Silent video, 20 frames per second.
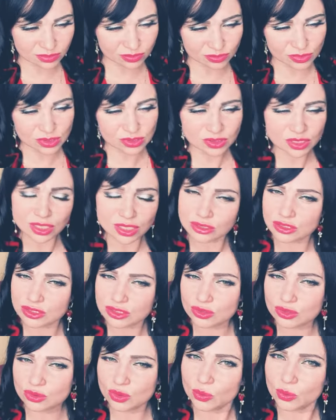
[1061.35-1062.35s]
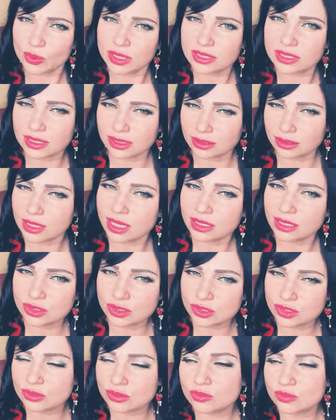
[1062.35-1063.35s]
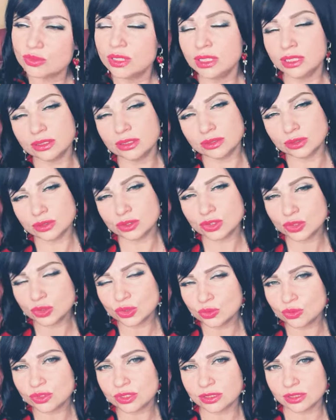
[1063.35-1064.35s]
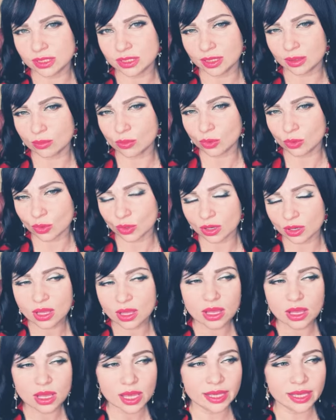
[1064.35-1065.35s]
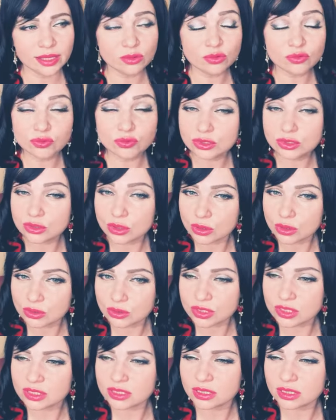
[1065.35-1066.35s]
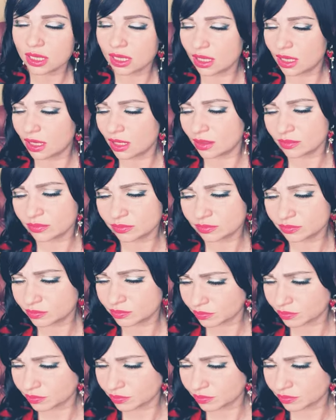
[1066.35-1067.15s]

starting to quit and not really do this anymore and for those um,